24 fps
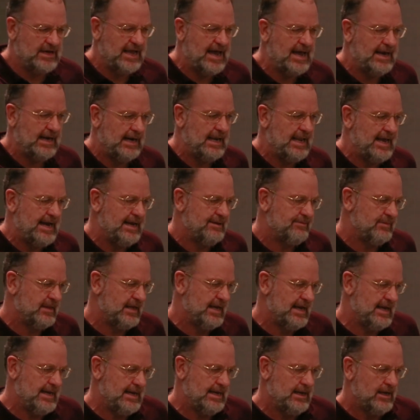cattle out
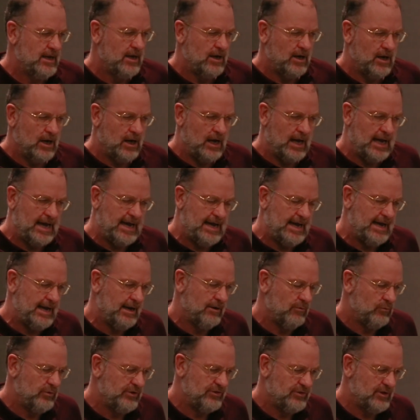there
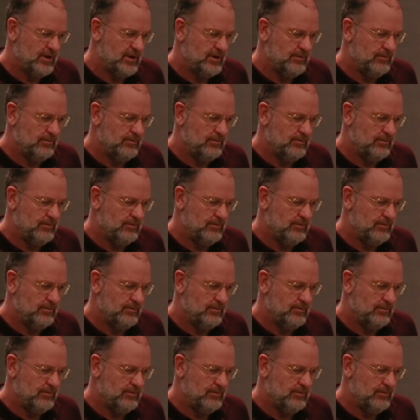with